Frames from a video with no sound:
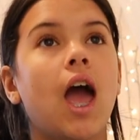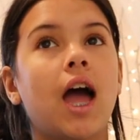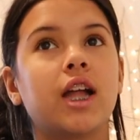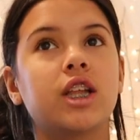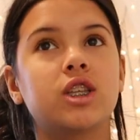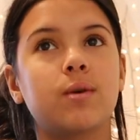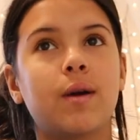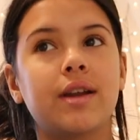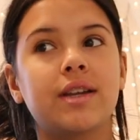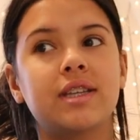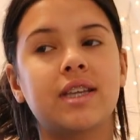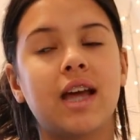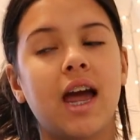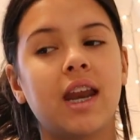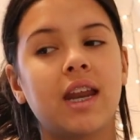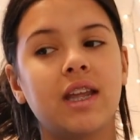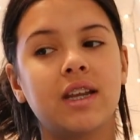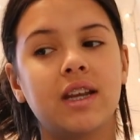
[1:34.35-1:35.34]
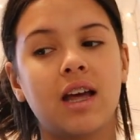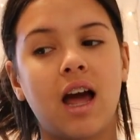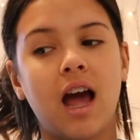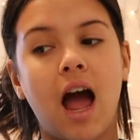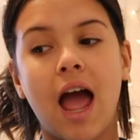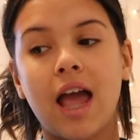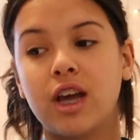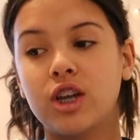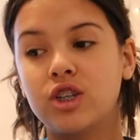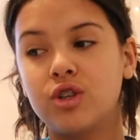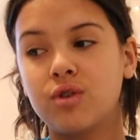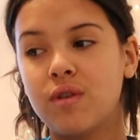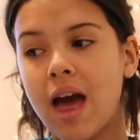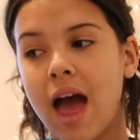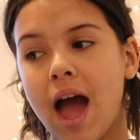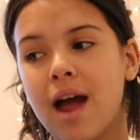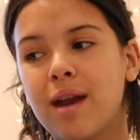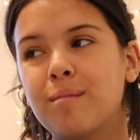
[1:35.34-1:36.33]
And so I decided I could do
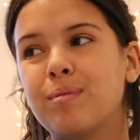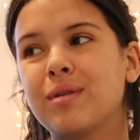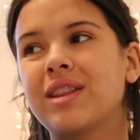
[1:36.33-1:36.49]
that.